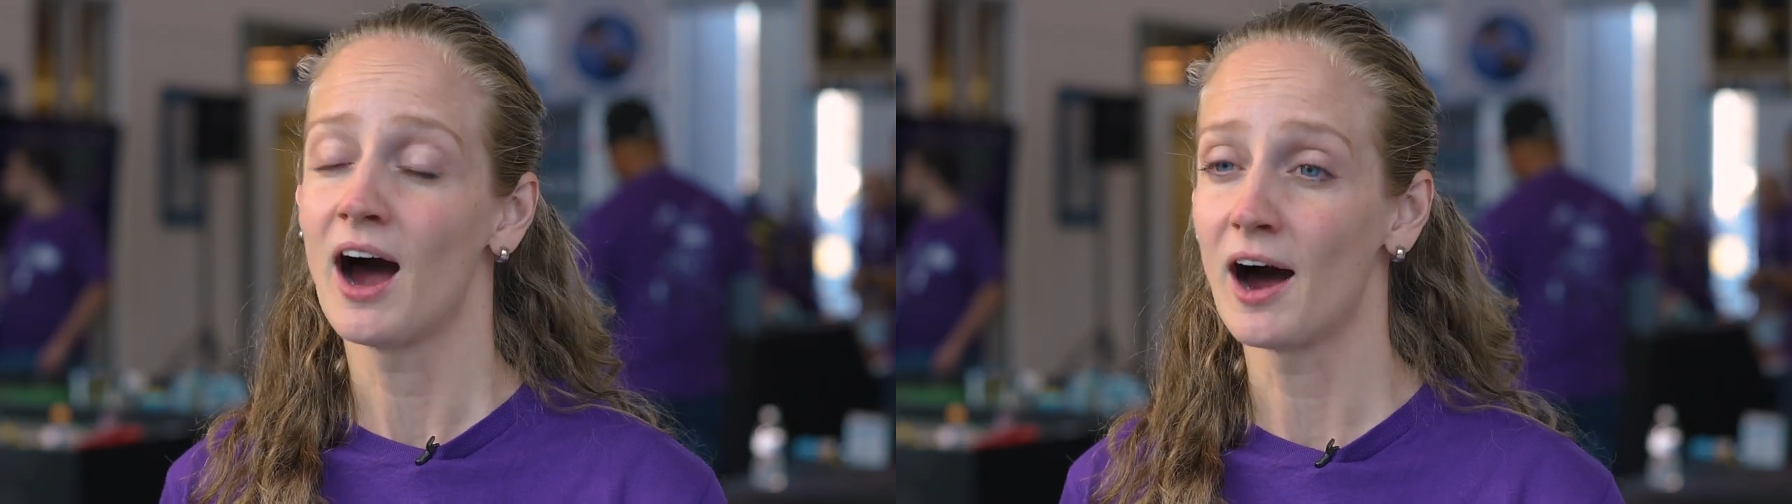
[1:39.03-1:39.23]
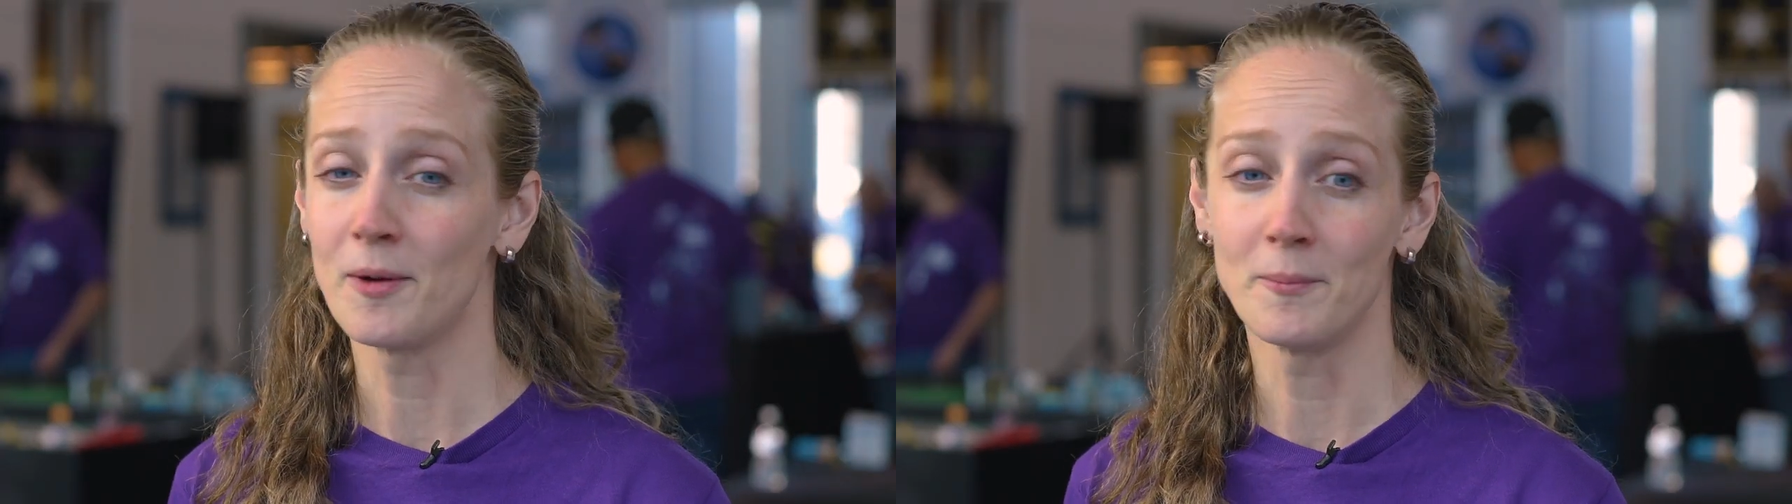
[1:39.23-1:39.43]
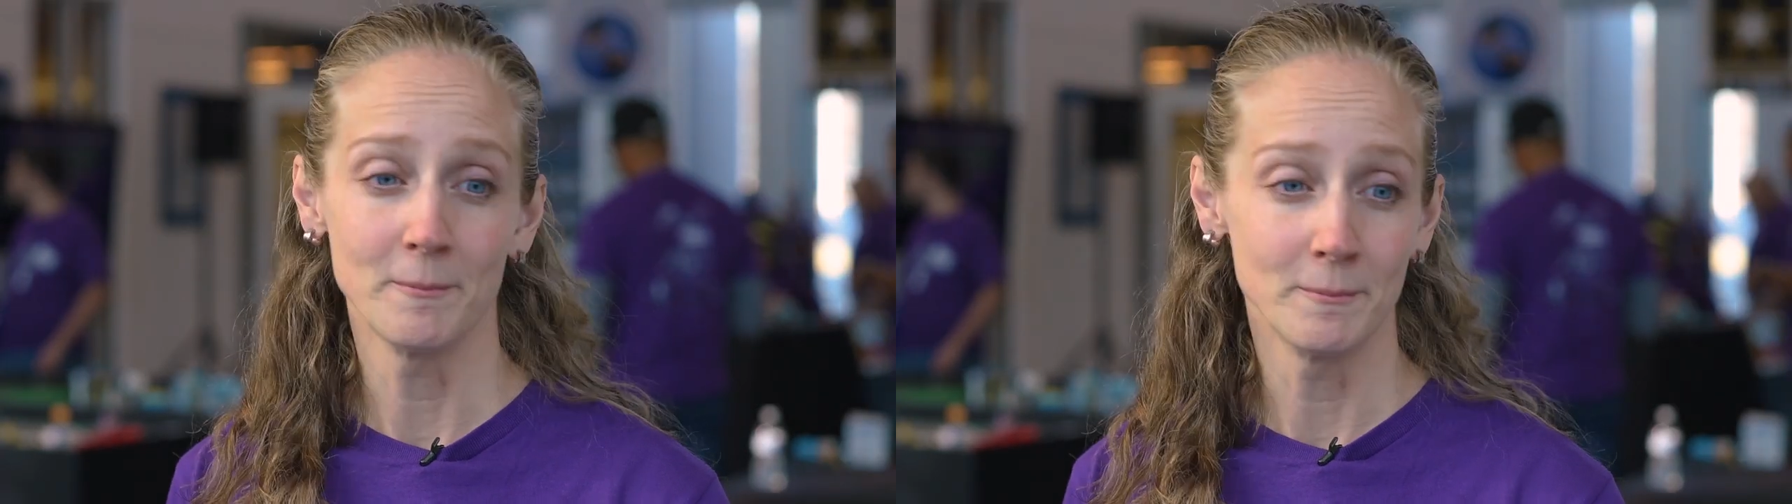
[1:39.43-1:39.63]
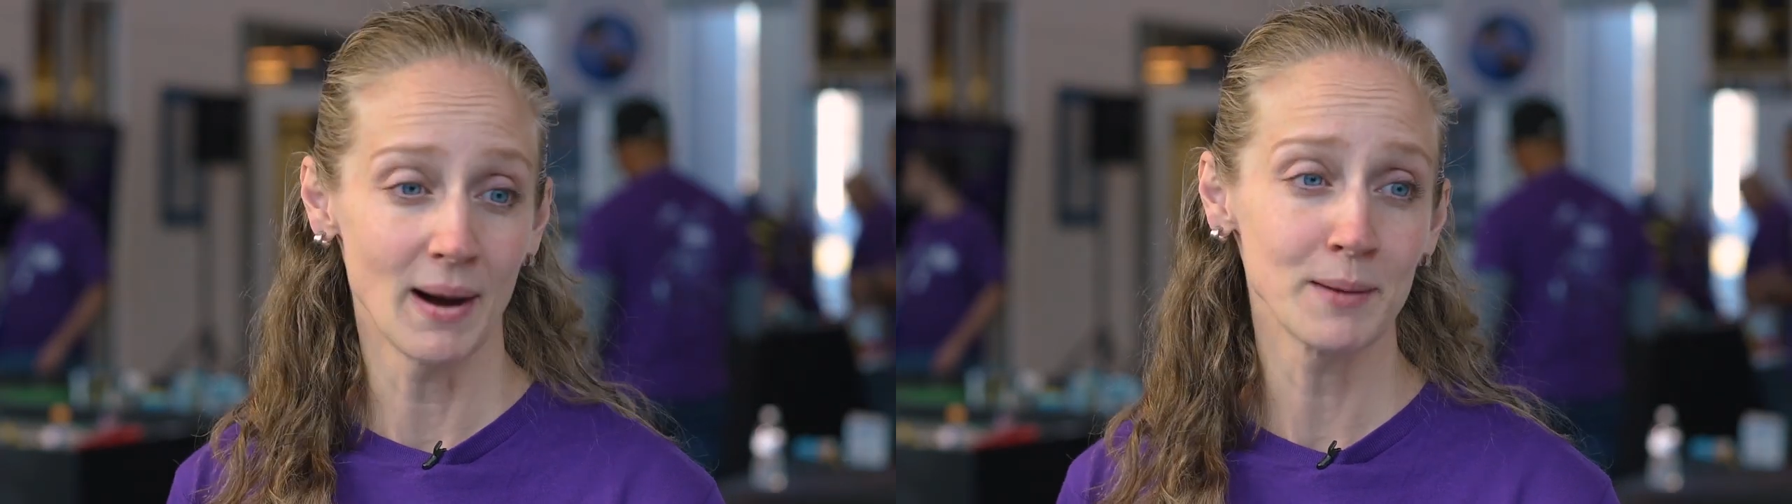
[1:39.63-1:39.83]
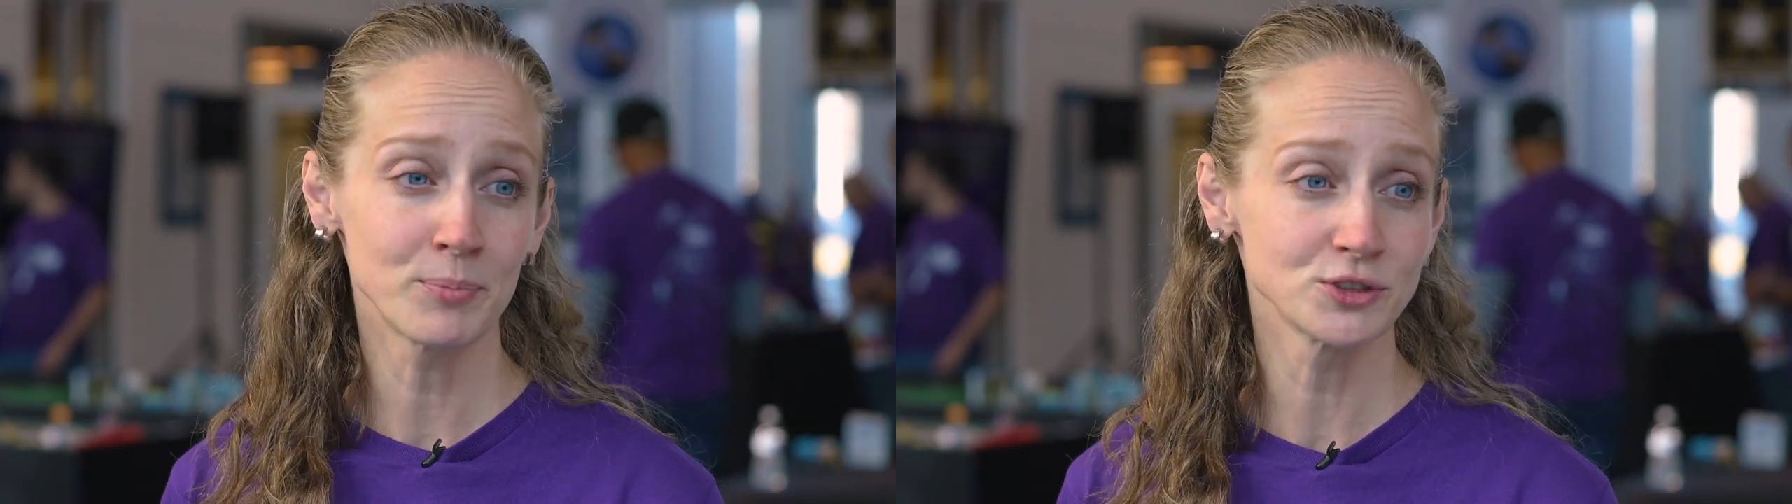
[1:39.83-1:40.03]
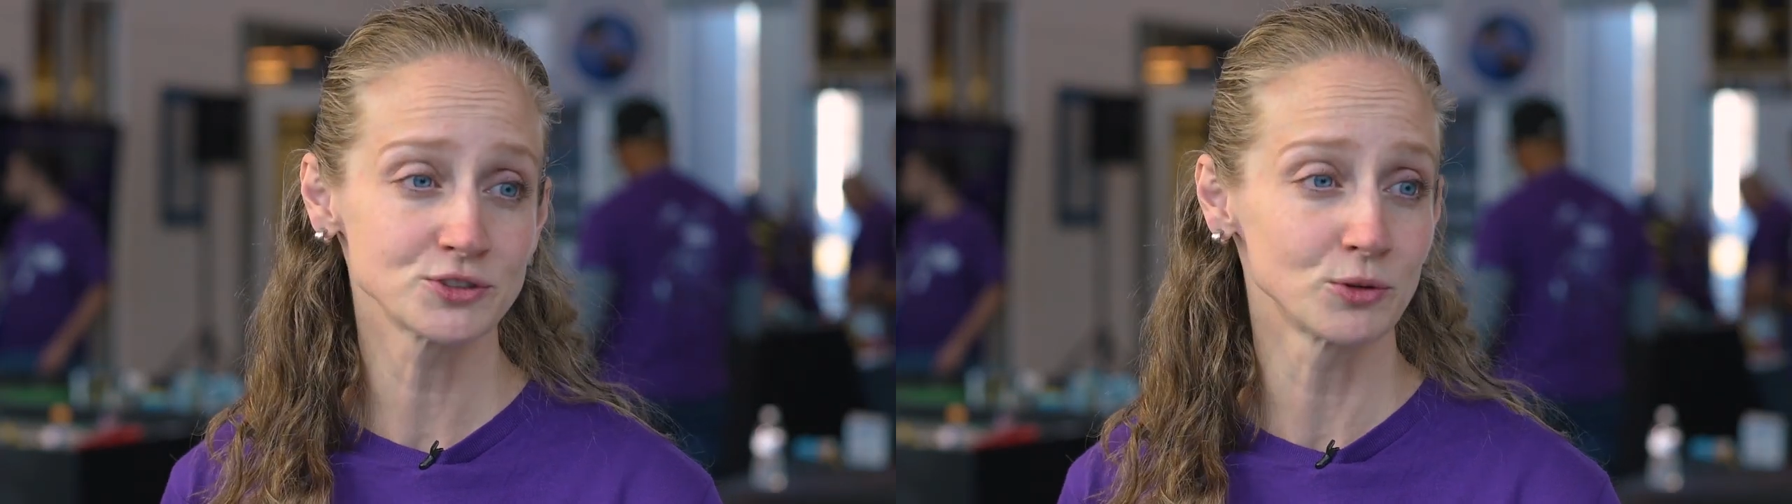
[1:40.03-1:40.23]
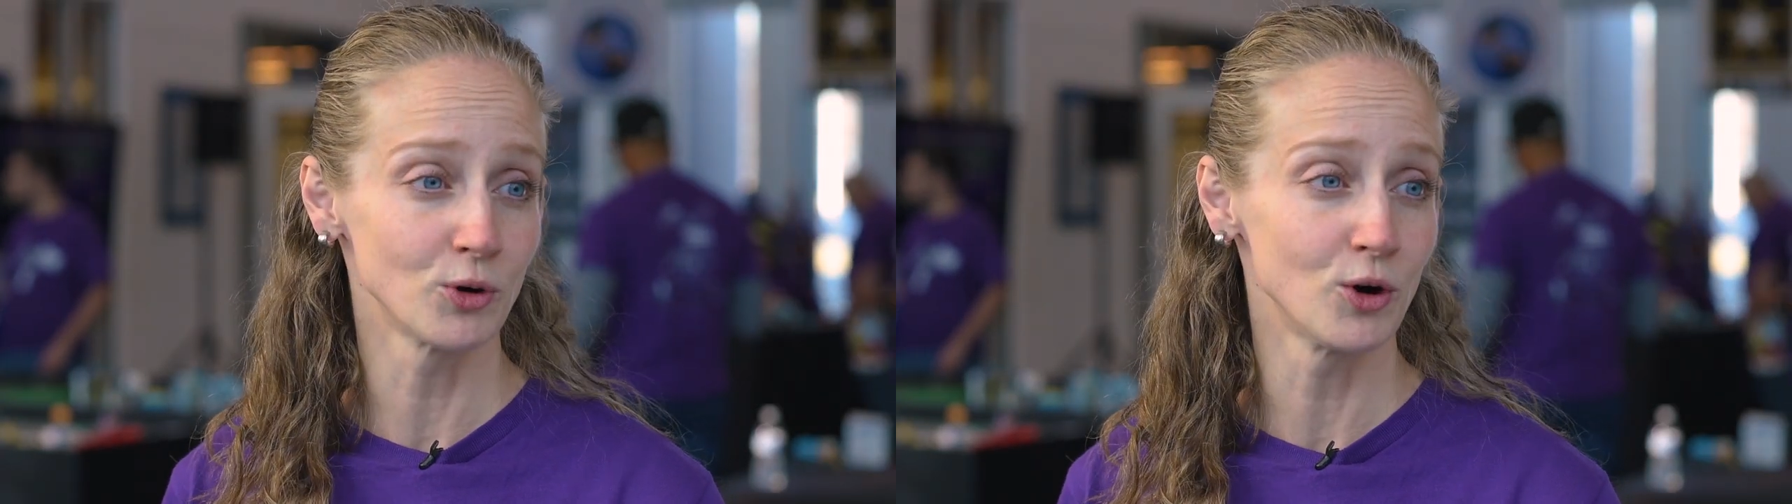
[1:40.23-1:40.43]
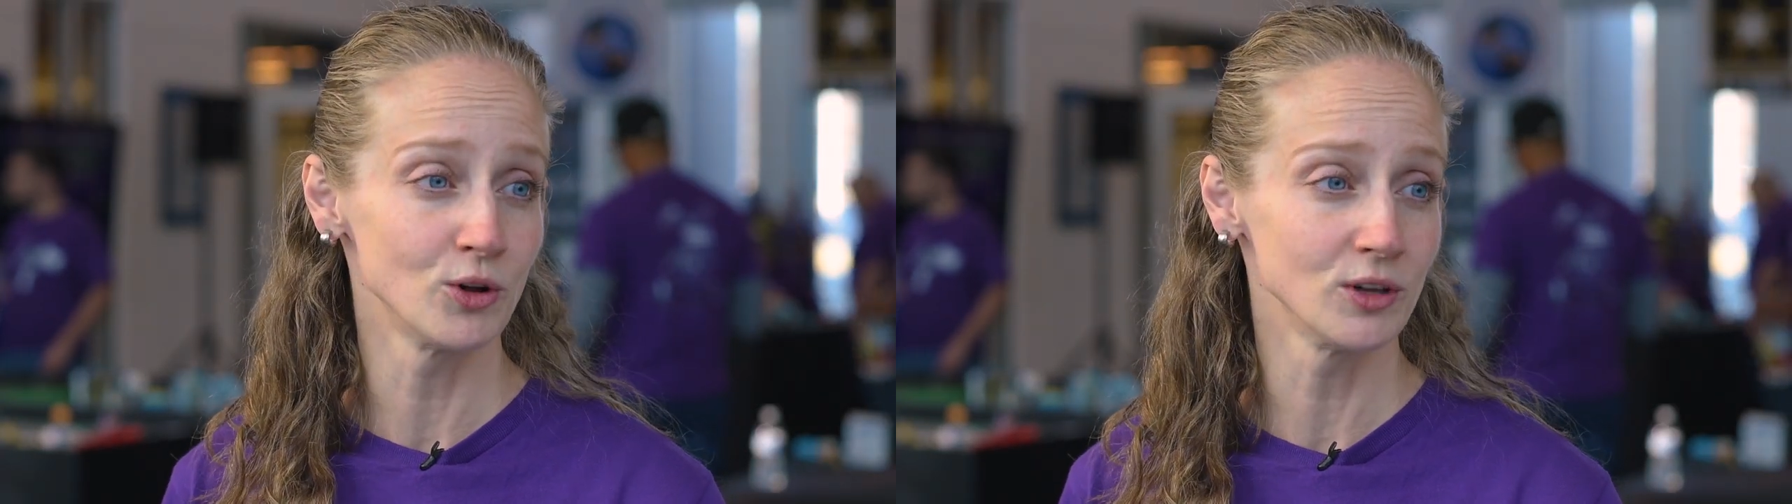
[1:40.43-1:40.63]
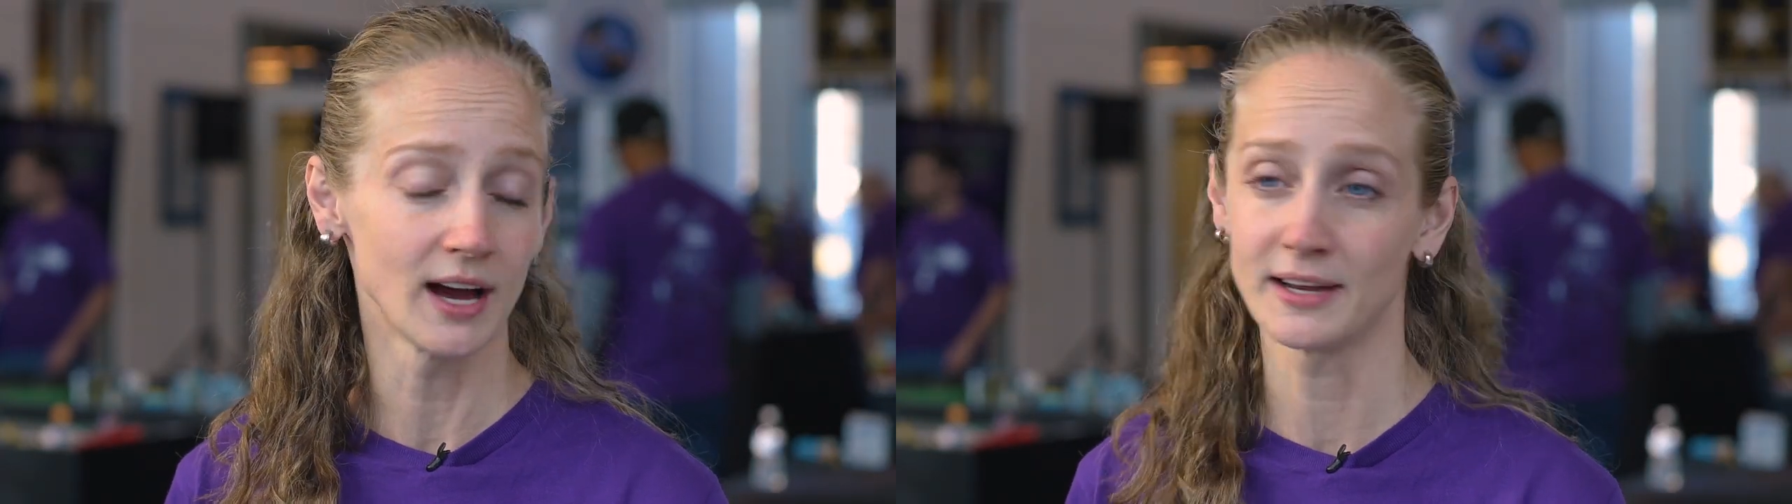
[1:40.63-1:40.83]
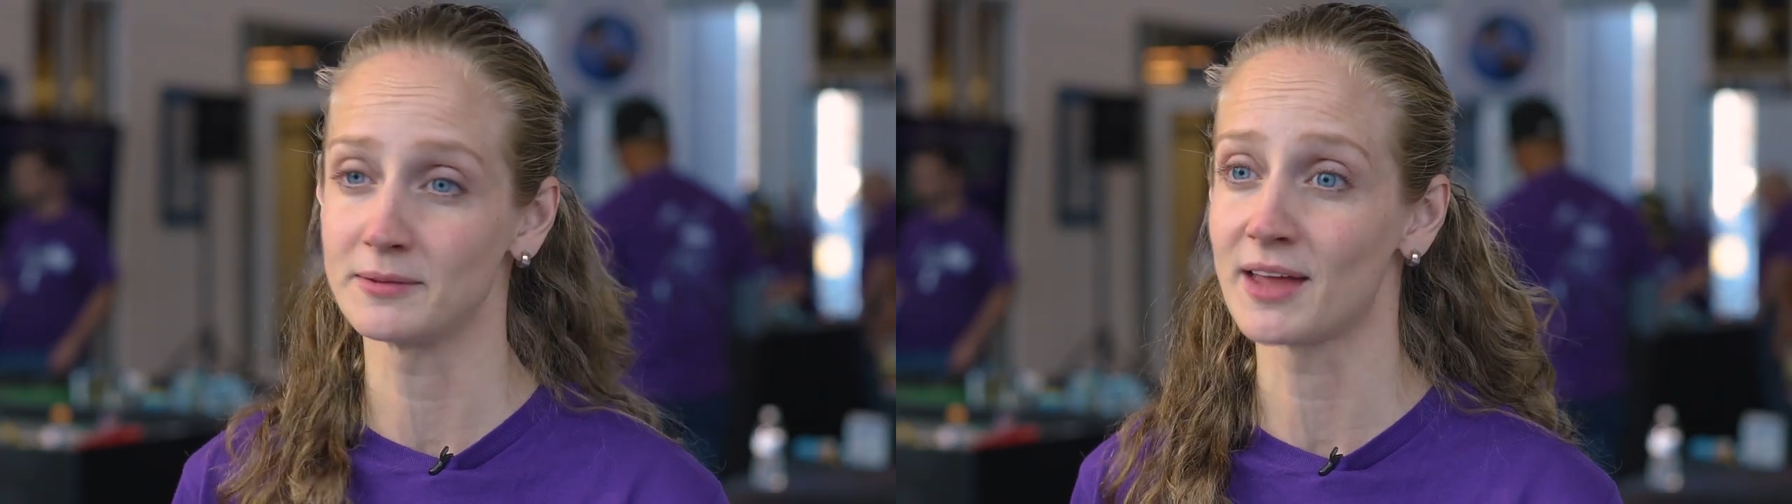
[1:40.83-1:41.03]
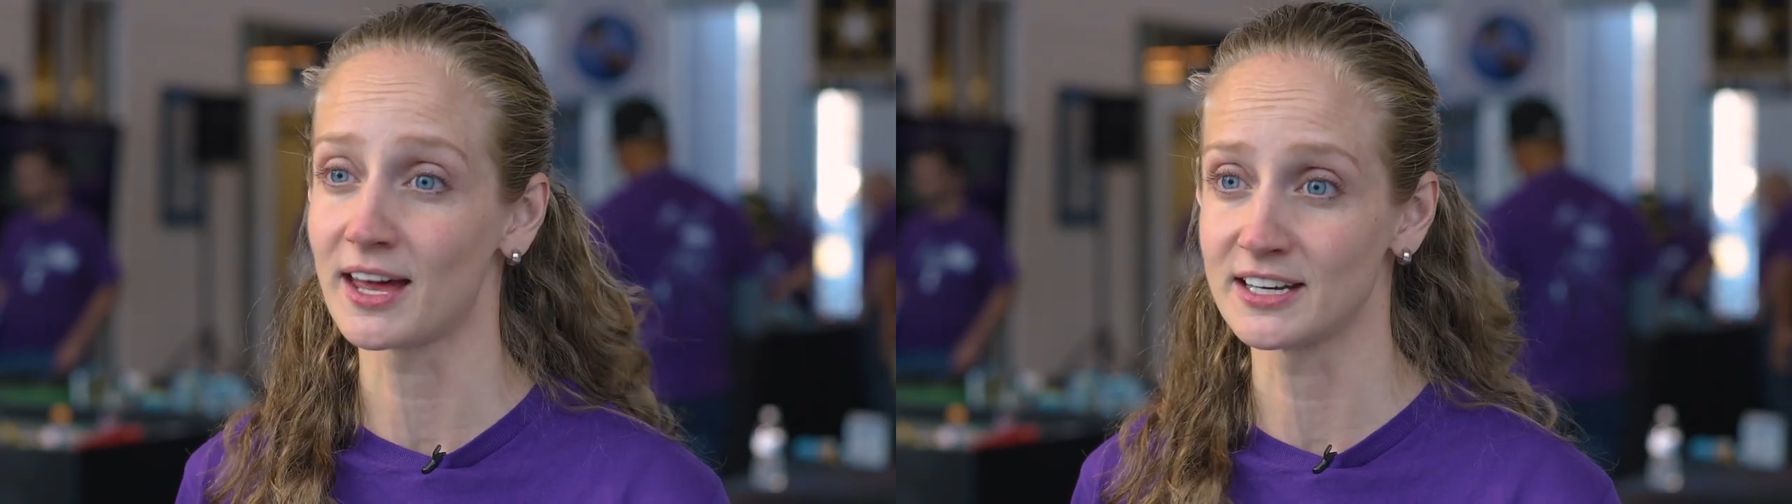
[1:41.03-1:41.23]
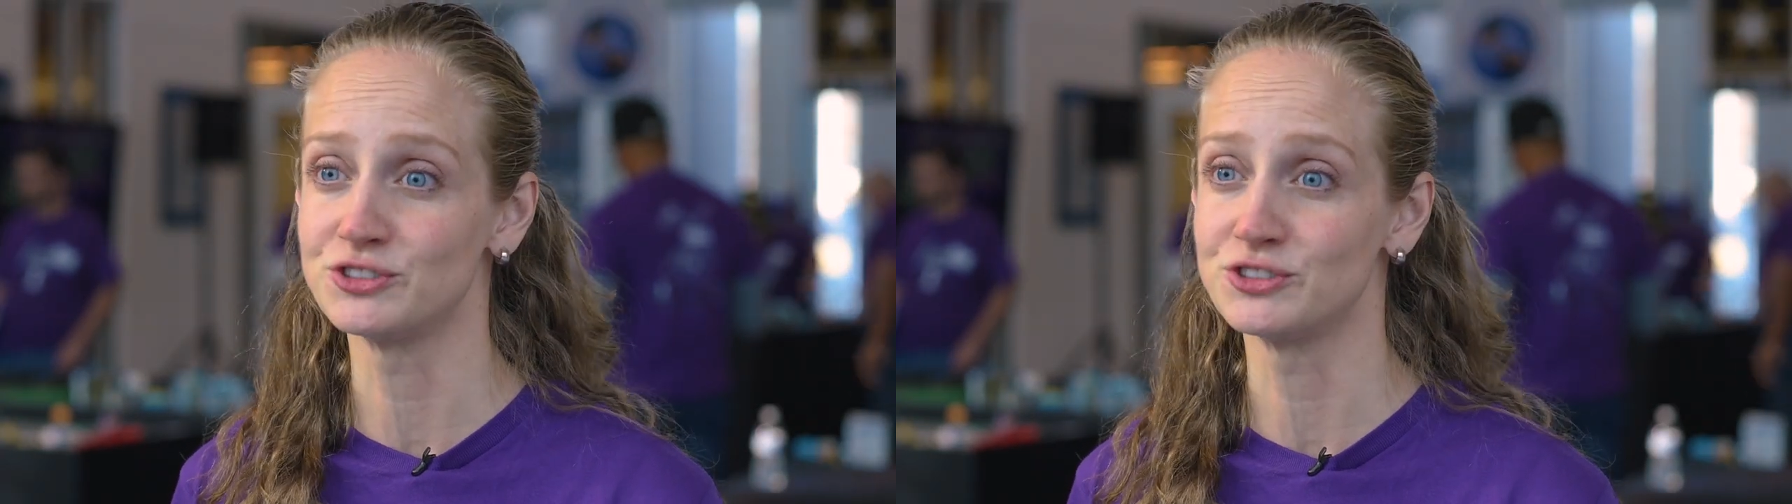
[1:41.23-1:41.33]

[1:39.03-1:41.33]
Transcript: Um, my personal role, I am not an